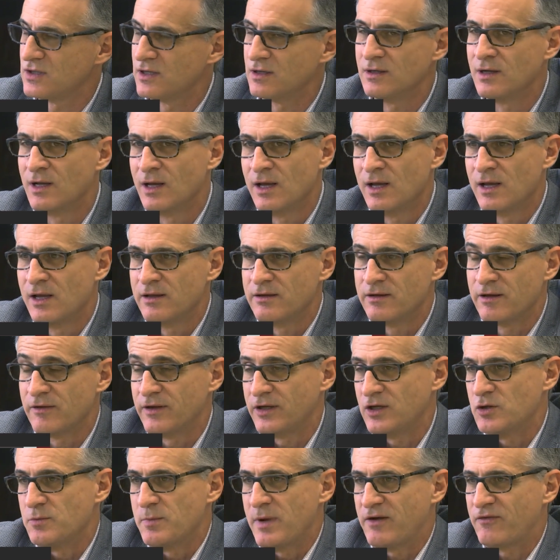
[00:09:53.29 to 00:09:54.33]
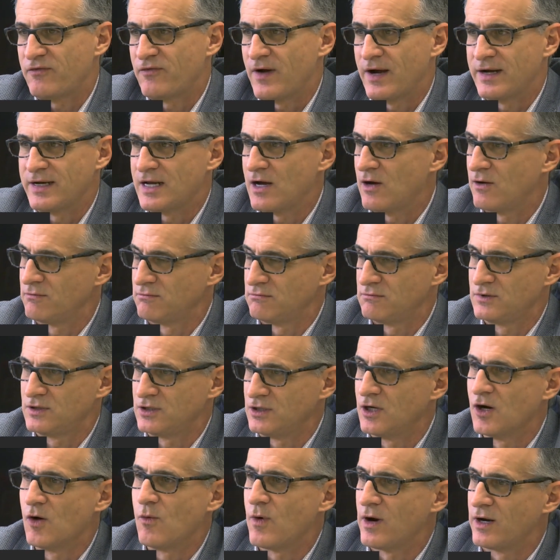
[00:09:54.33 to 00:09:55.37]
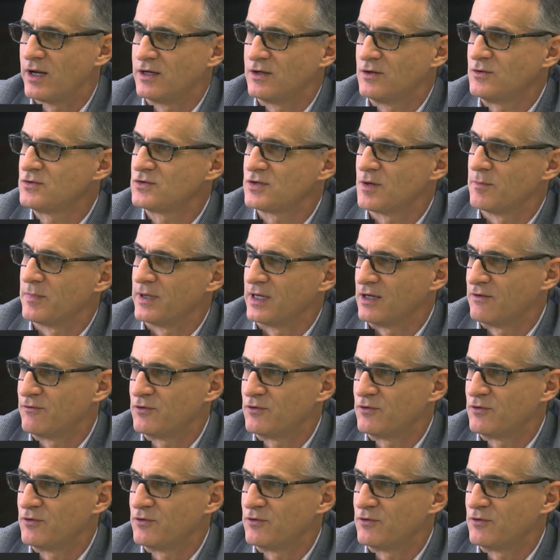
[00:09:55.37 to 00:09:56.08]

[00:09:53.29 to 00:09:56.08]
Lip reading: And the other thing, you may find out you don't want to do something.